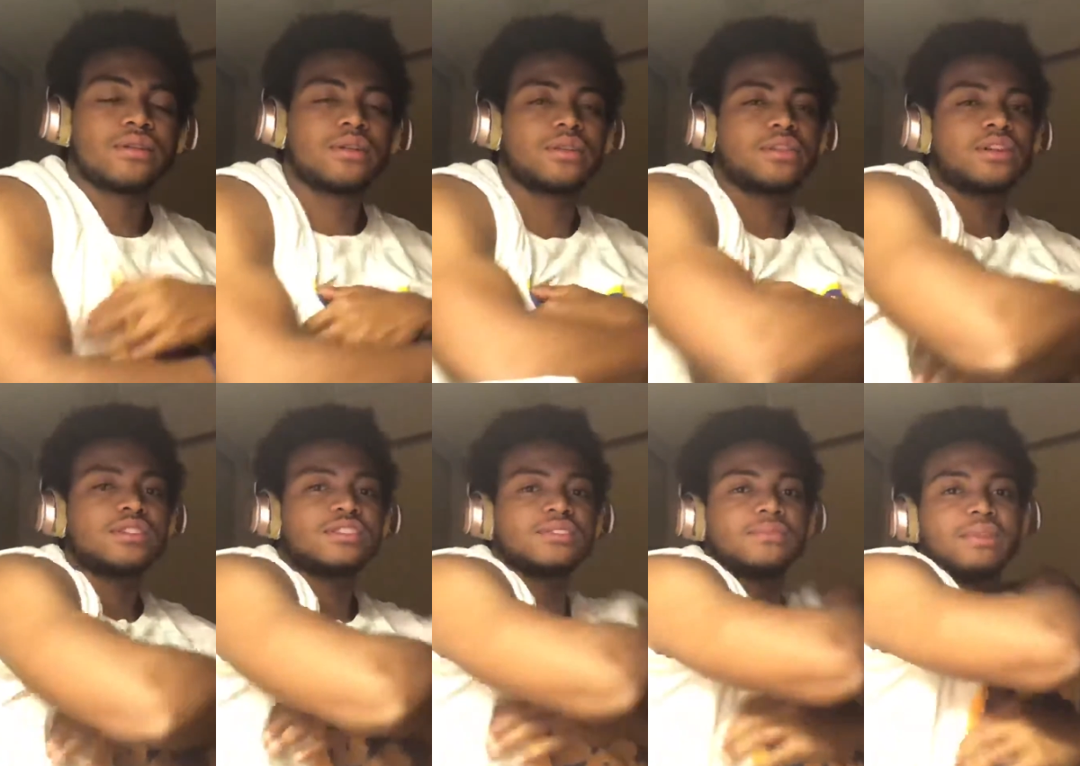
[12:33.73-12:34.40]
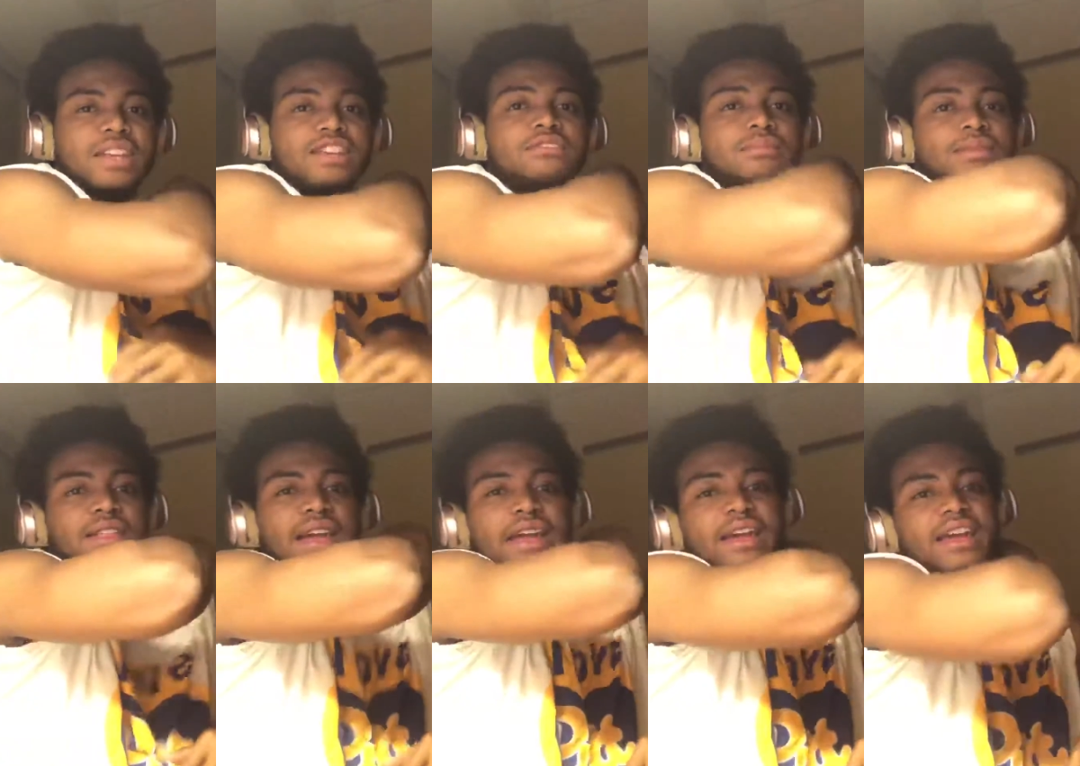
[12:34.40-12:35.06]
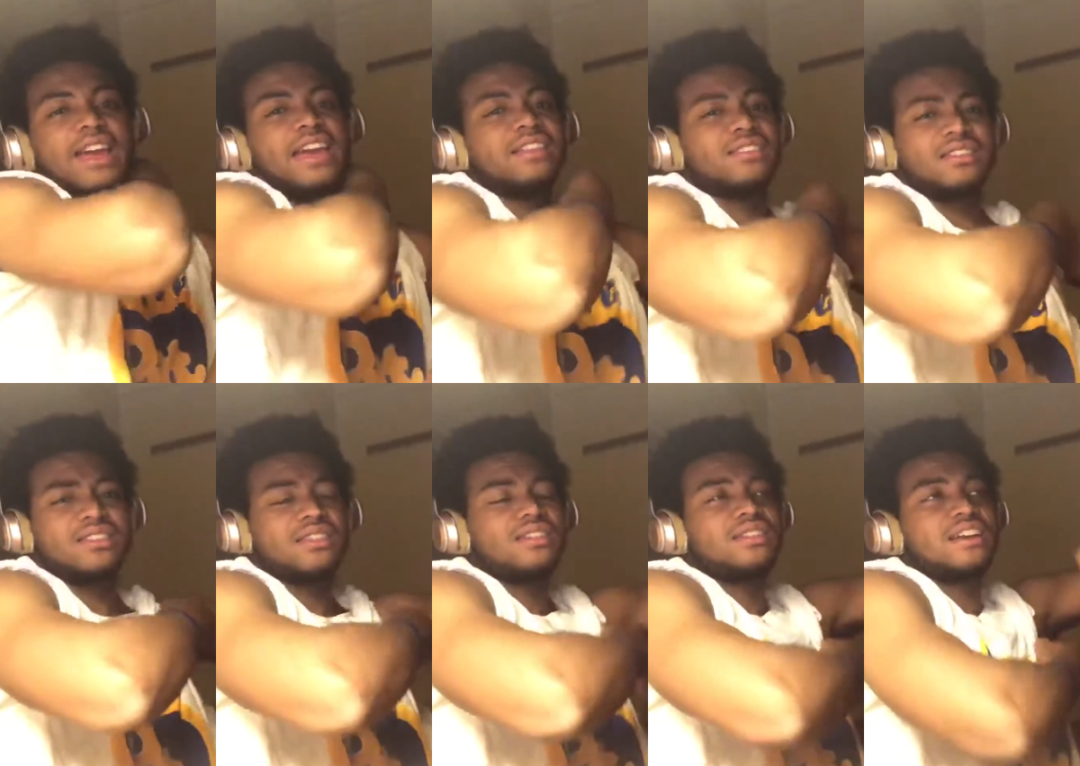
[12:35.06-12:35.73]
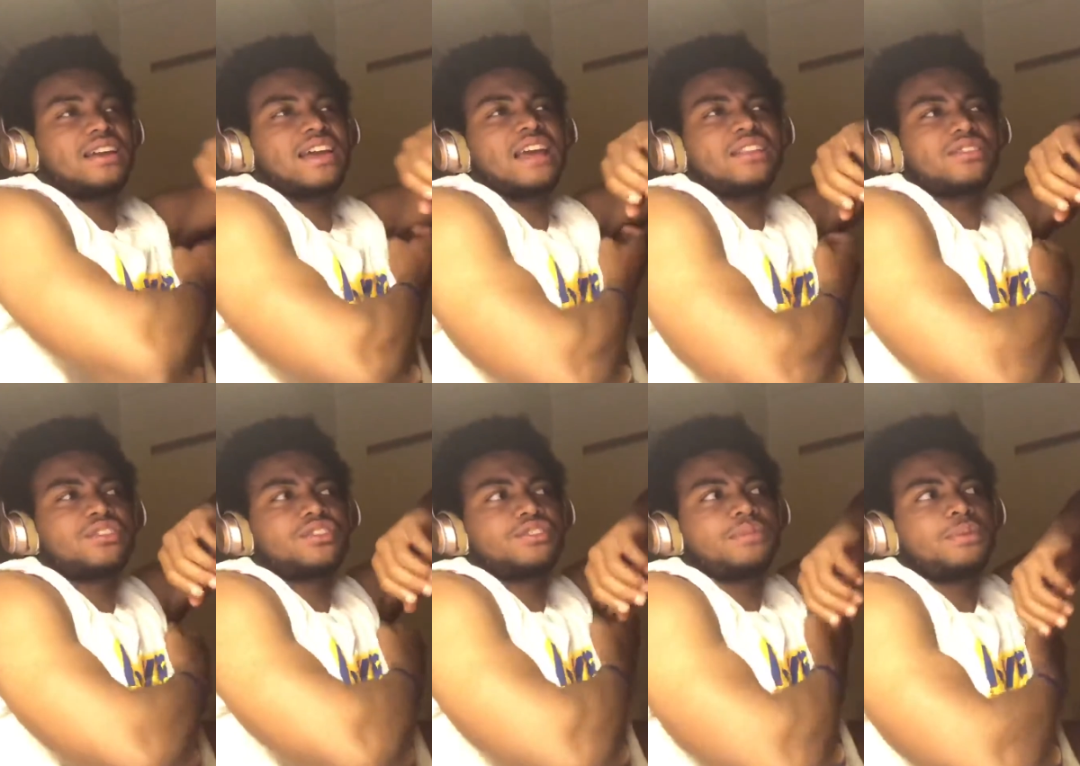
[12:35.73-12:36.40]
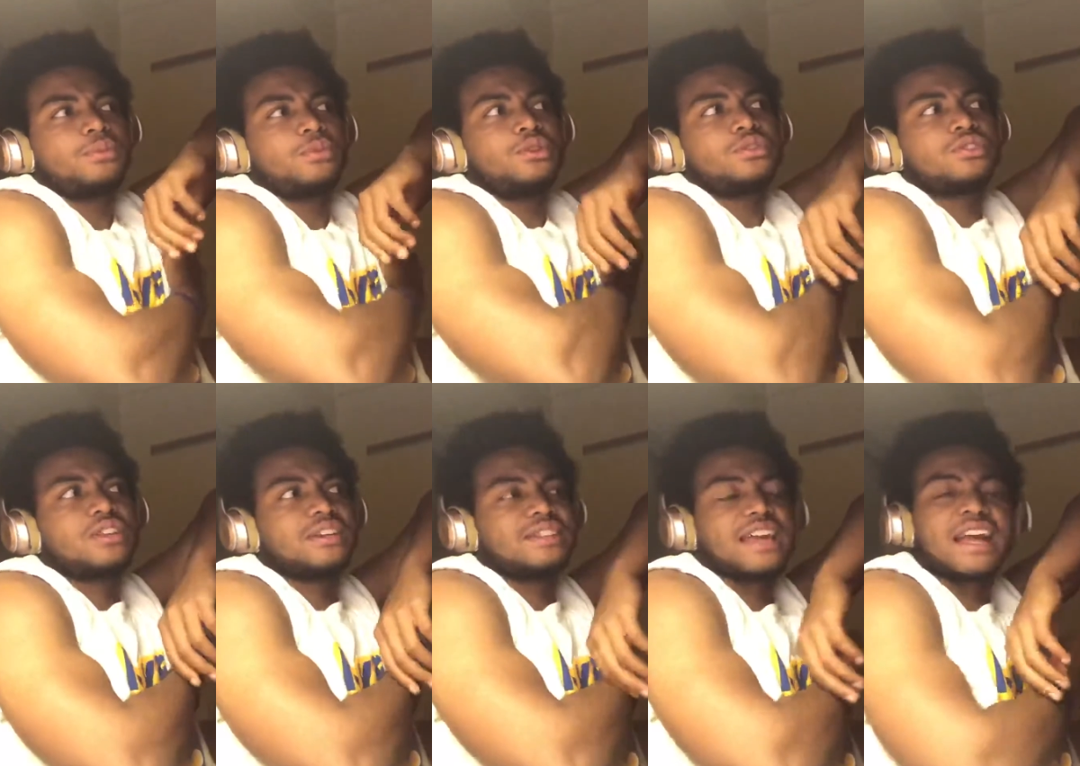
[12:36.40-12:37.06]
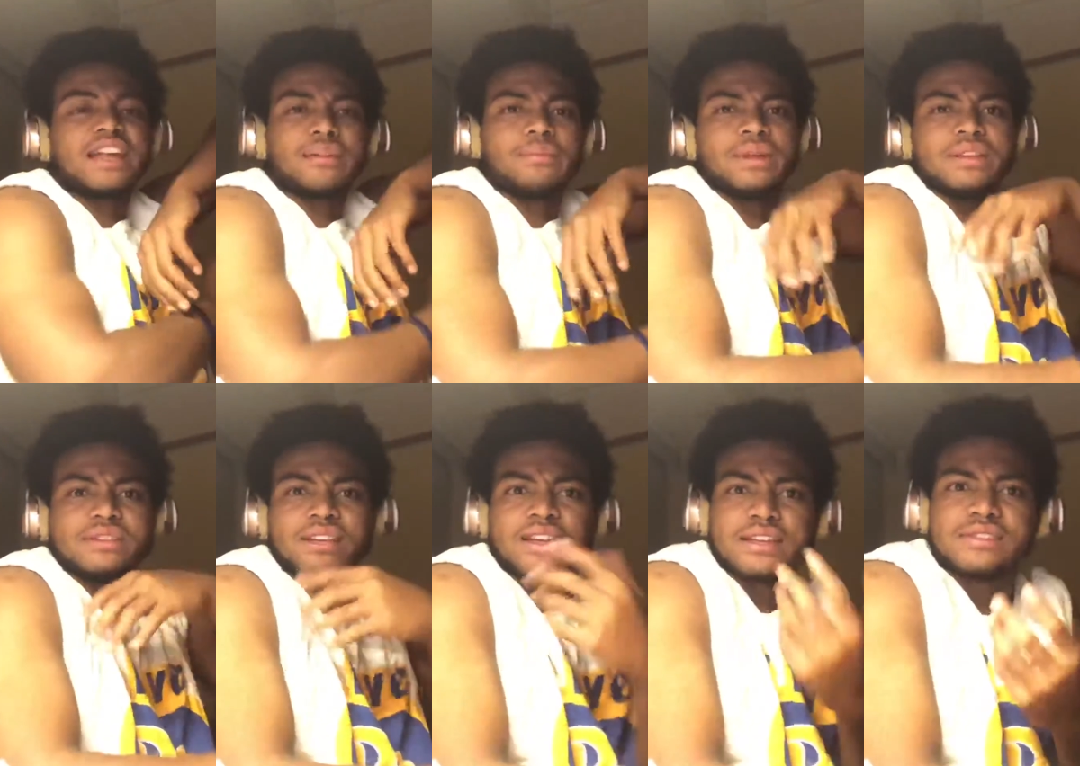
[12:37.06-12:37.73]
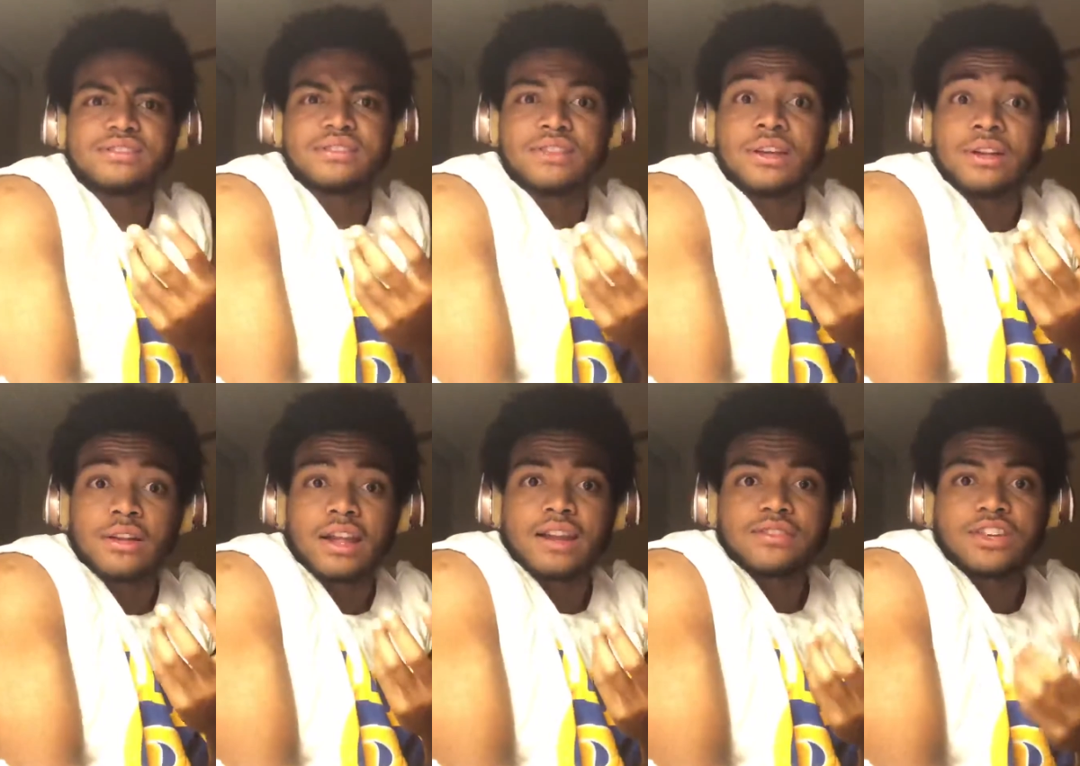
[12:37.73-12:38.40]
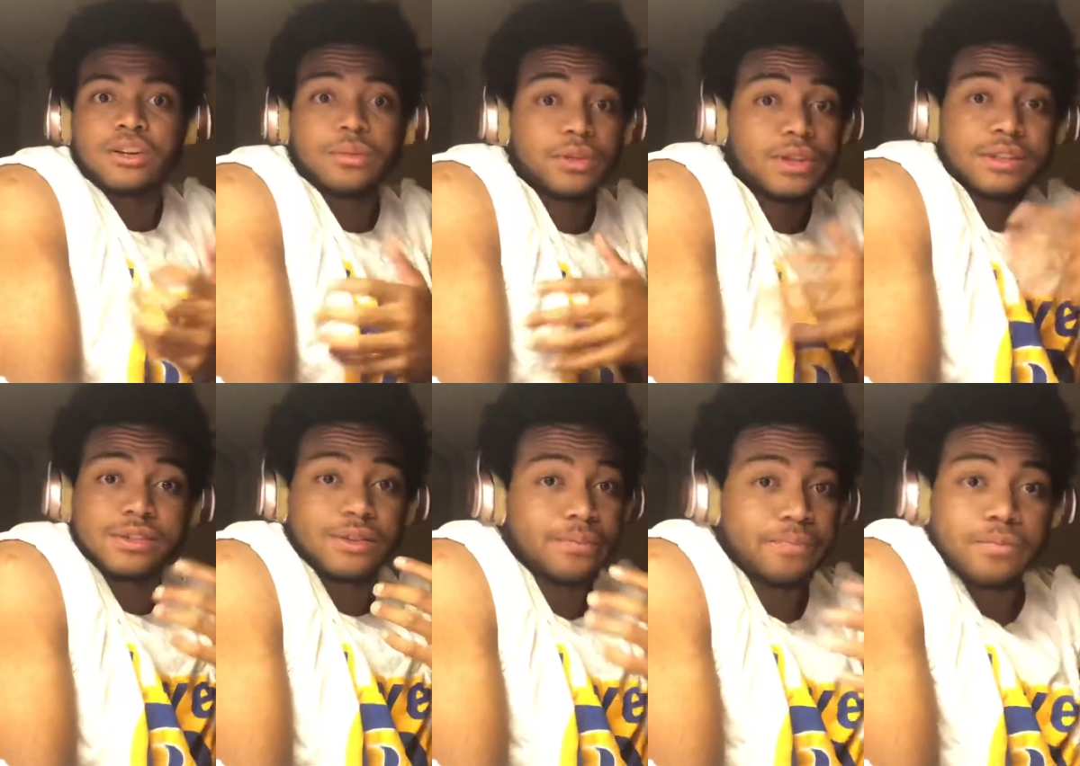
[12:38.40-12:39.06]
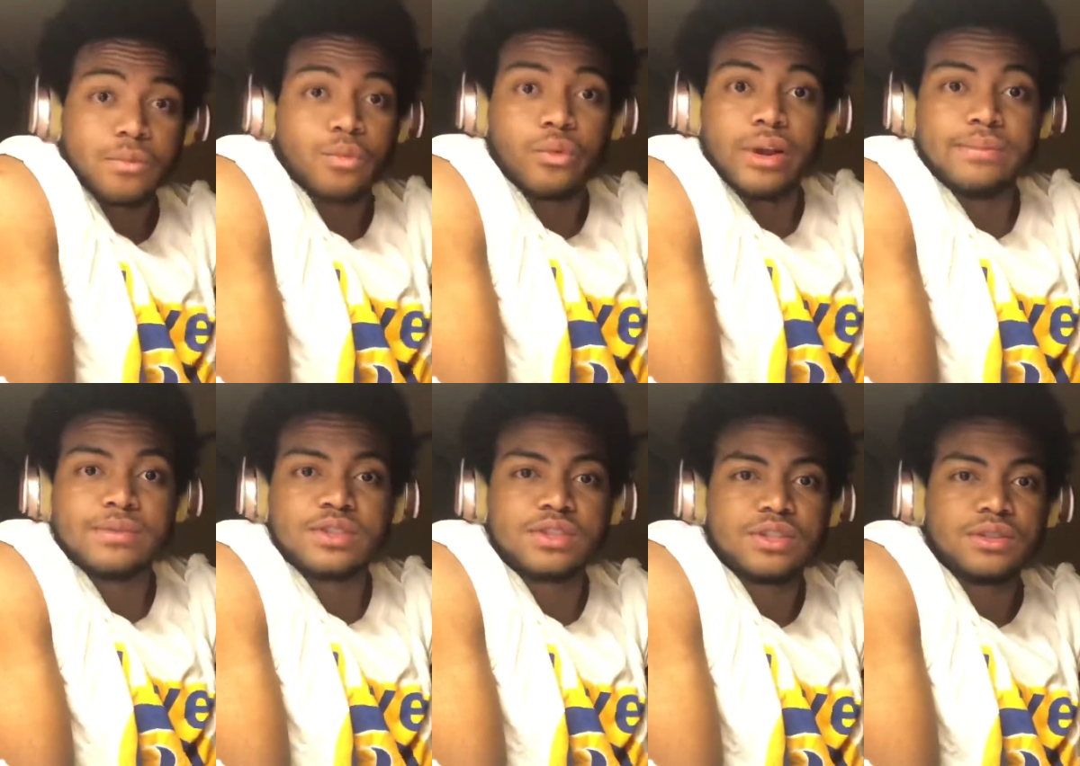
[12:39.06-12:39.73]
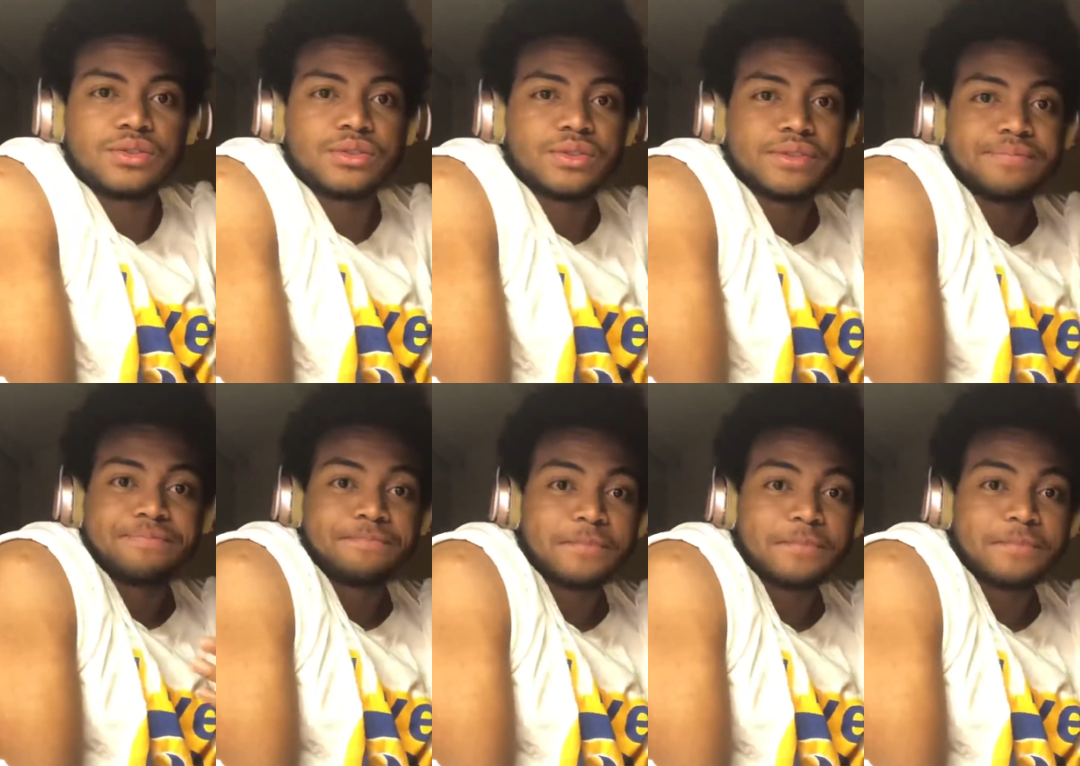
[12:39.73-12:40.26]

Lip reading: Catholicism gives me that. And in Catholic Church, people usually attack it because like it's done a lot of terrible things. Rapes children.